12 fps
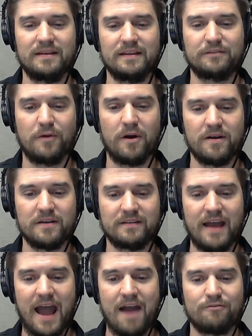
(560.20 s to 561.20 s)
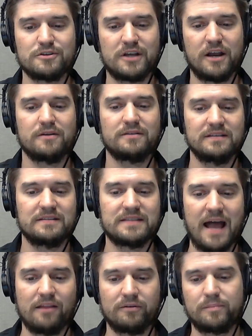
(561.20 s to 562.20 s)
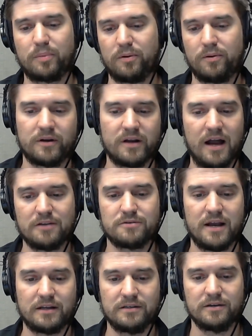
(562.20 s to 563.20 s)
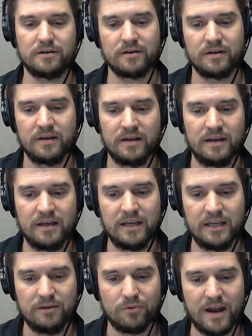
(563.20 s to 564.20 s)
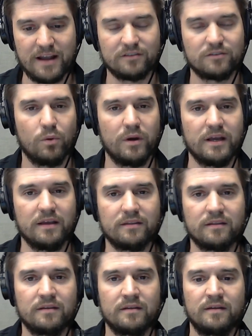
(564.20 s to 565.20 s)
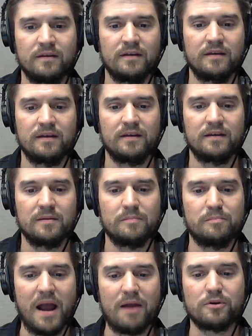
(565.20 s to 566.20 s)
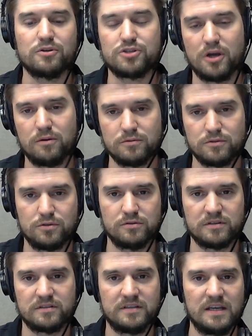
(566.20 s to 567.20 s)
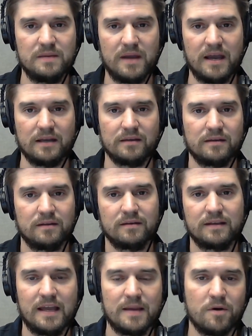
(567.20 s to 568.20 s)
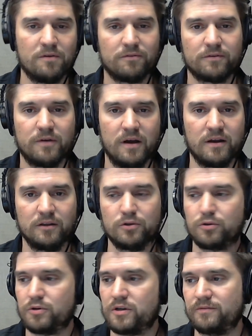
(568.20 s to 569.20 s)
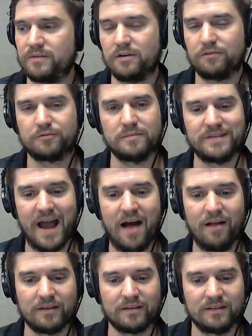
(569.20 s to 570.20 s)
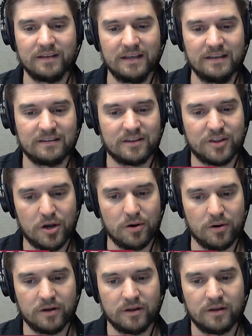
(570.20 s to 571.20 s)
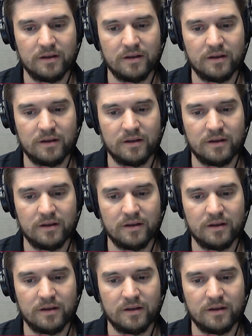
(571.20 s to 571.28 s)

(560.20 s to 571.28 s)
far as average guaranteed salary per contract year, he ranks 20th. Byron Jones, who's his teammate, came over on a lucrative deal from Dallas. He's third.